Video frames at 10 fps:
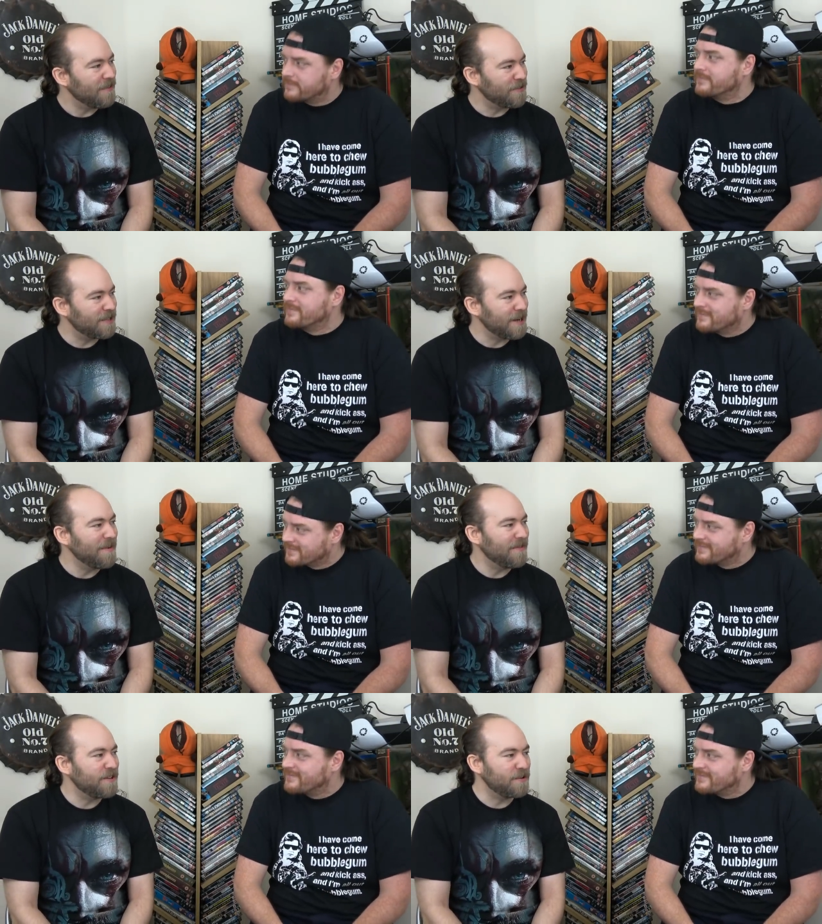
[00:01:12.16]
Speaker 1: of
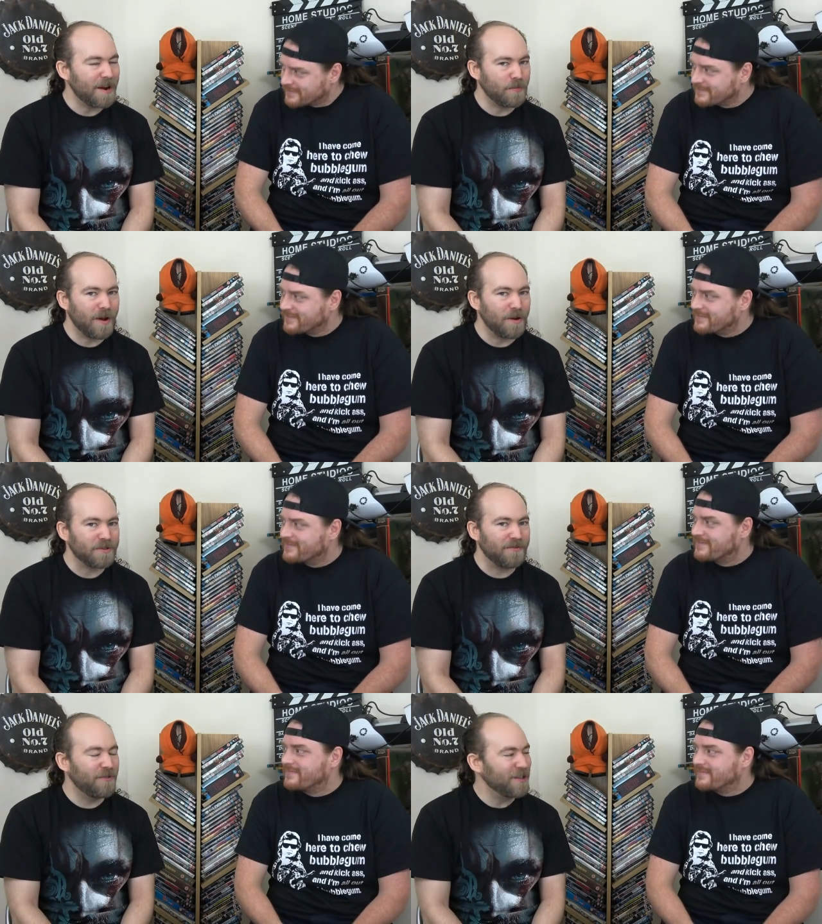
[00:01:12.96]
Timothy
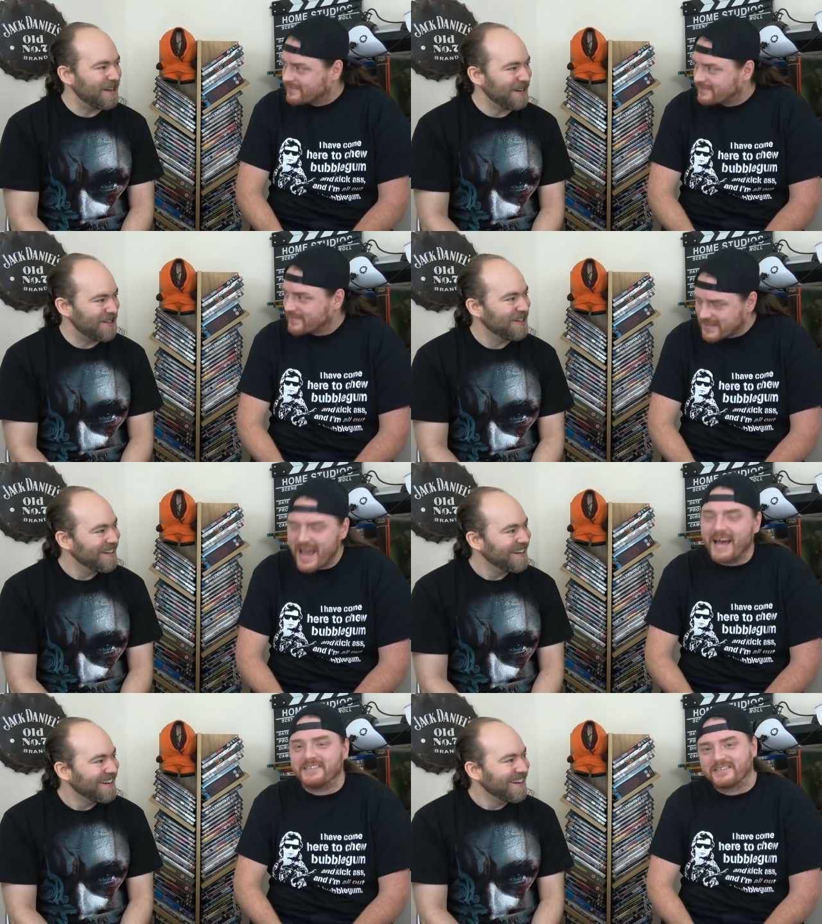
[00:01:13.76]
Treadwell's footage.
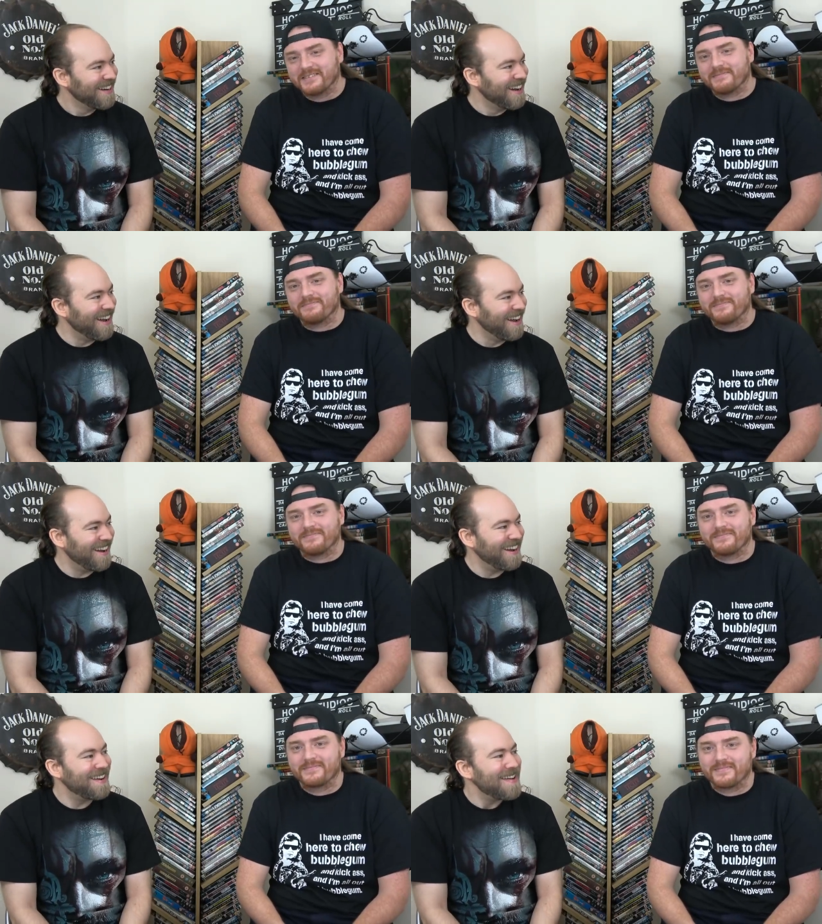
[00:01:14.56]
Speaker 2: Yes.
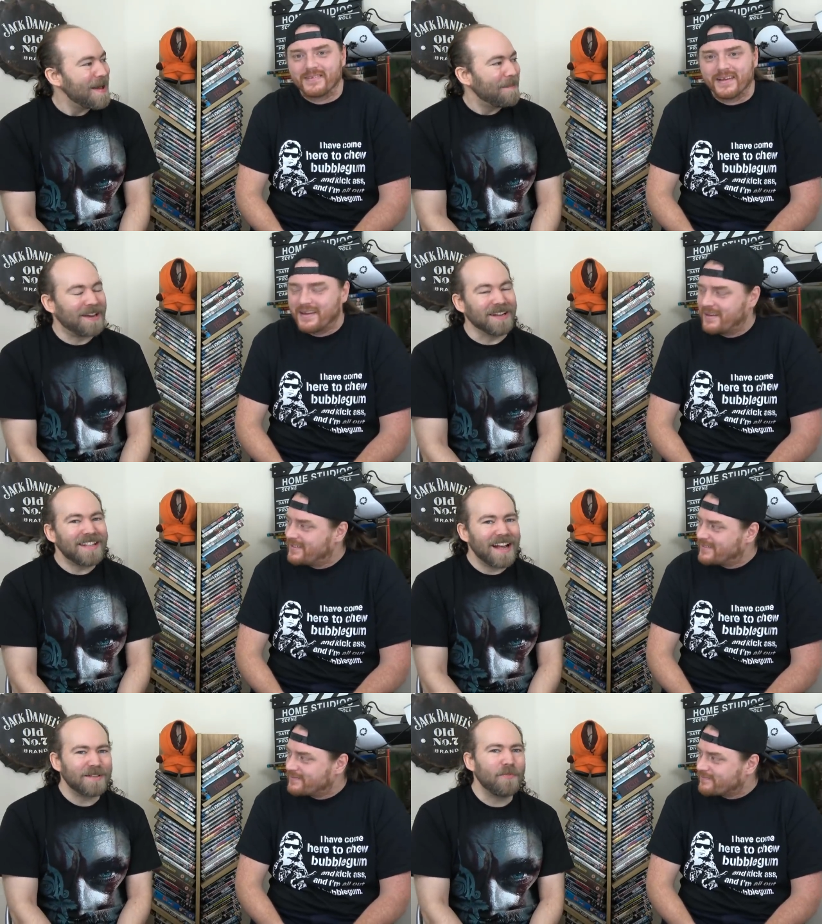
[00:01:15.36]

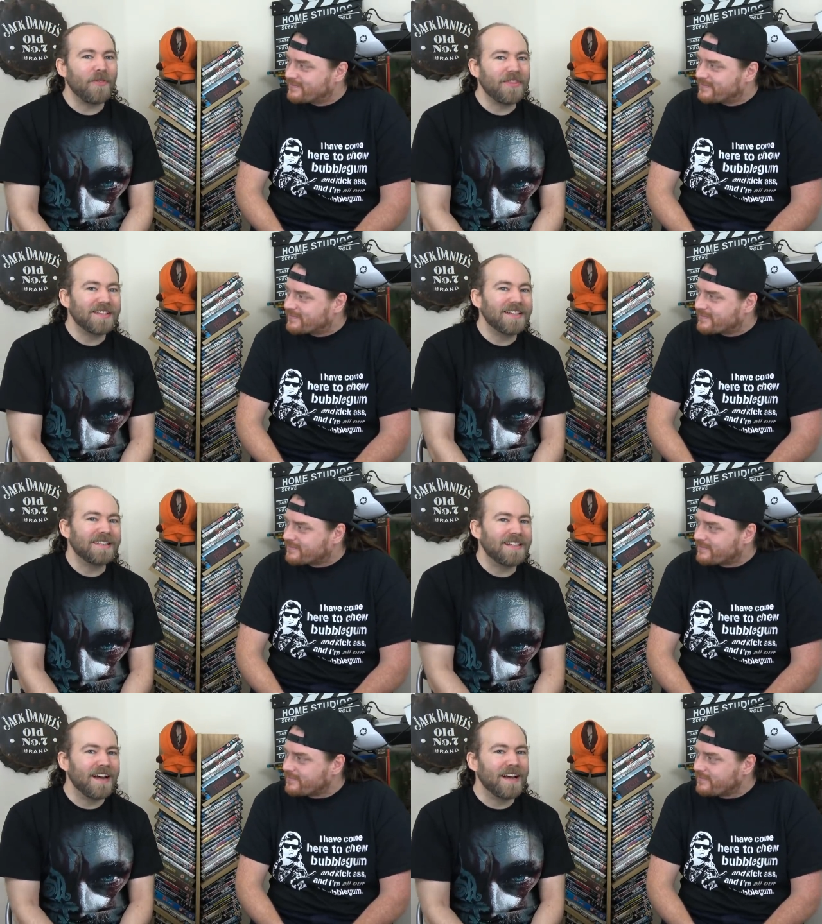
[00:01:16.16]
Speaker 1: Because that's what this
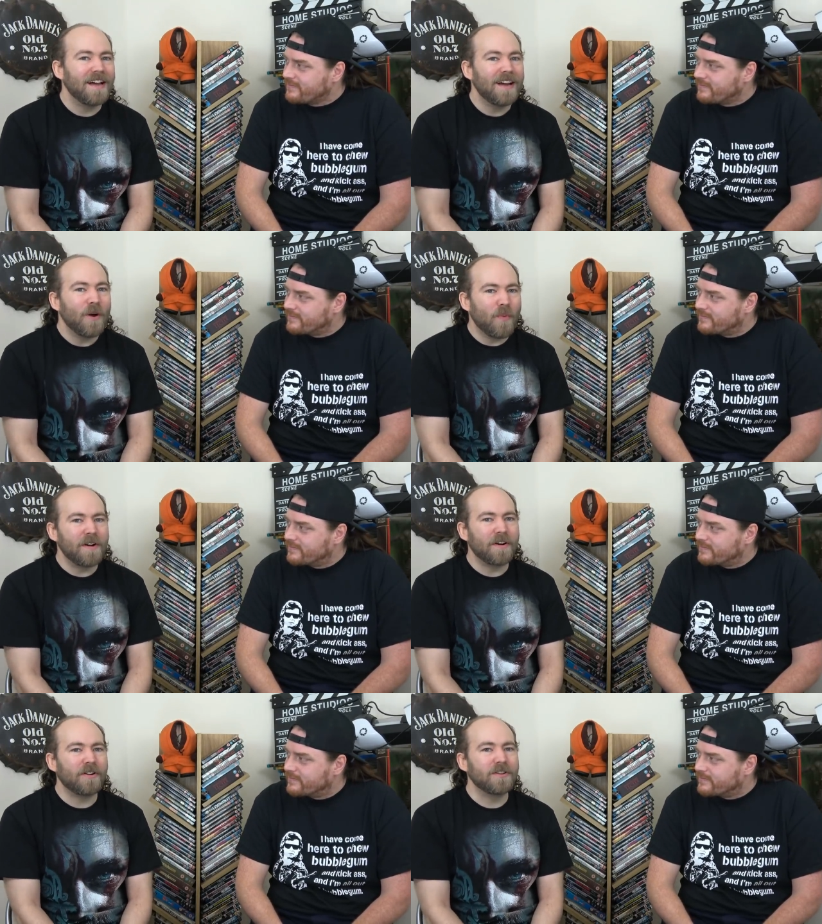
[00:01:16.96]
is. Uh,
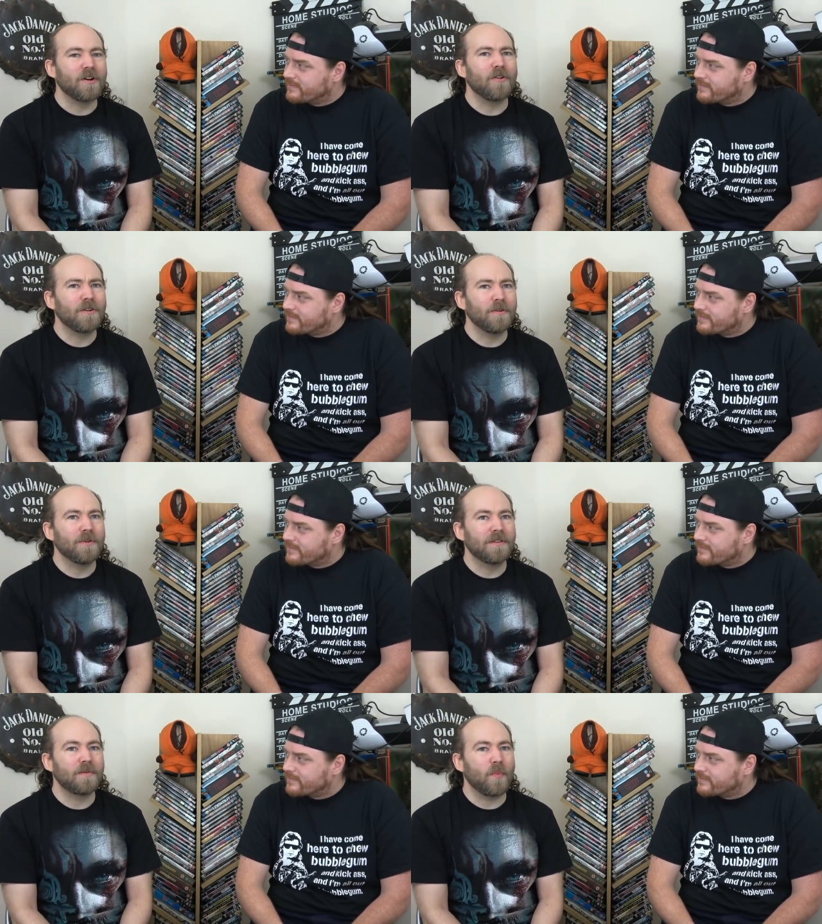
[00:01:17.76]
Werner Herzog,
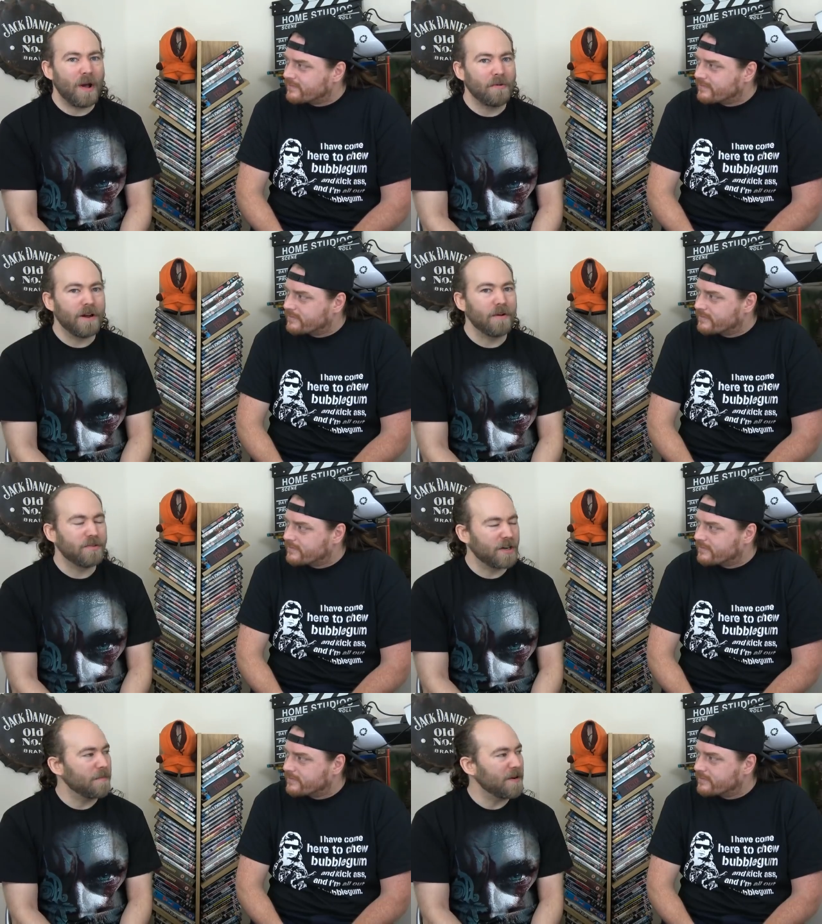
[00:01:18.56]
who is a
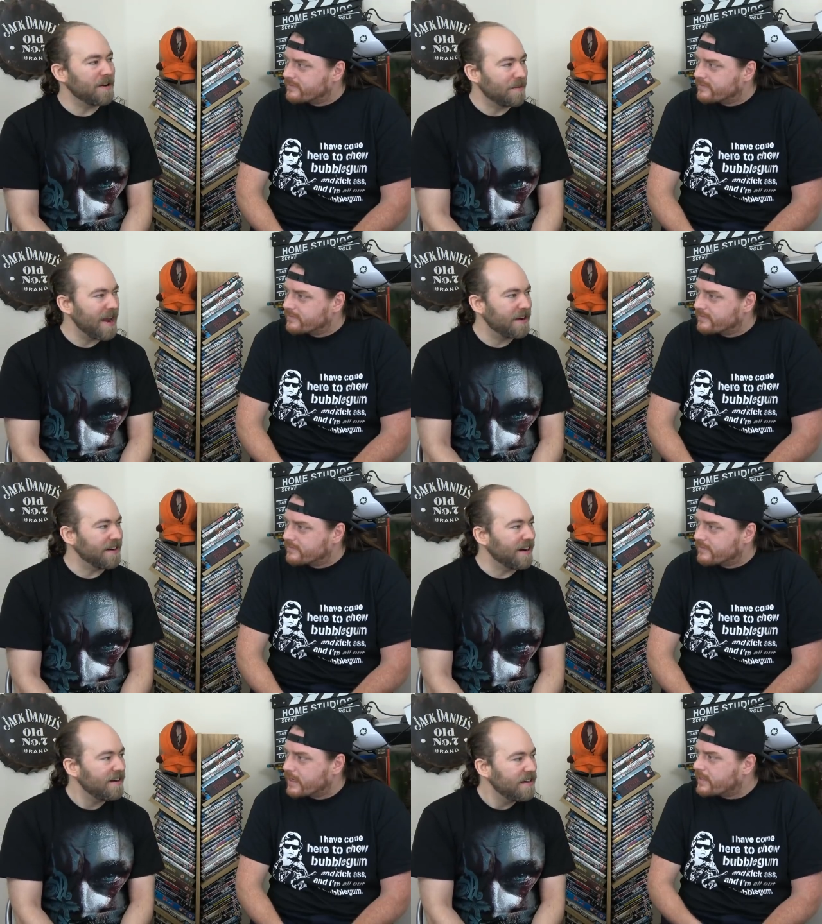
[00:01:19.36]
well-known German director.